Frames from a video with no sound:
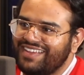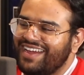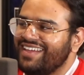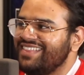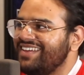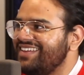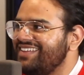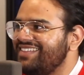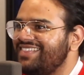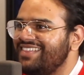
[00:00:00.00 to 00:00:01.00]
Yeah,
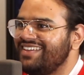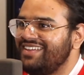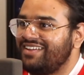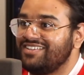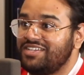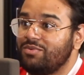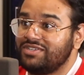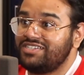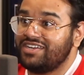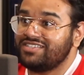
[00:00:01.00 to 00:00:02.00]
because it
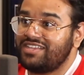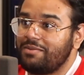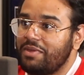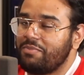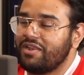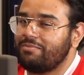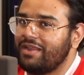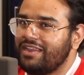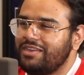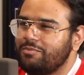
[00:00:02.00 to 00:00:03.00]
was just him. He put up
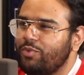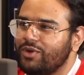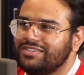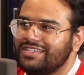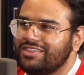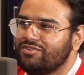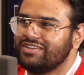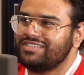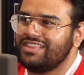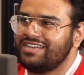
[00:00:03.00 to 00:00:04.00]
19 points and the
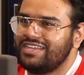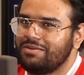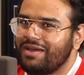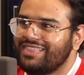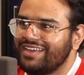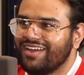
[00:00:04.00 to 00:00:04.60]
rest of the team, I think,